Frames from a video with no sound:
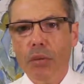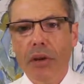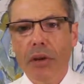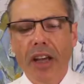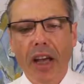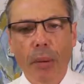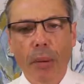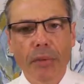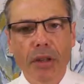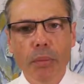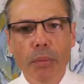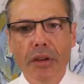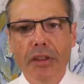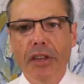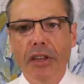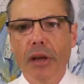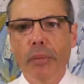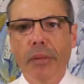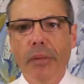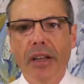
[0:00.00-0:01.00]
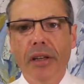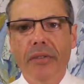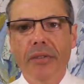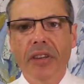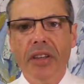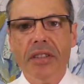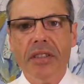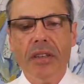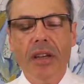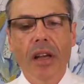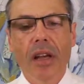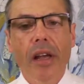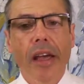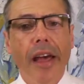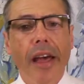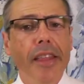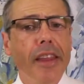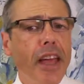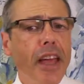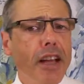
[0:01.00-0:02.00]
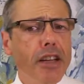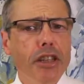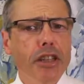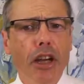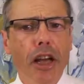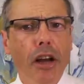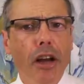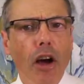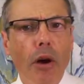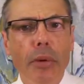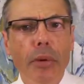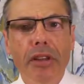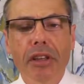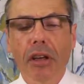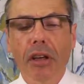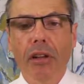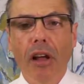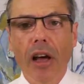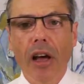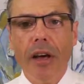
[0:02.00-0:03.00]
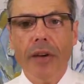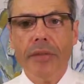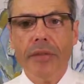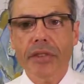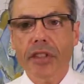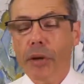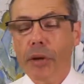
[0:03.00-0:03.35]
We help them with their benefits, and they actually get on with their lives.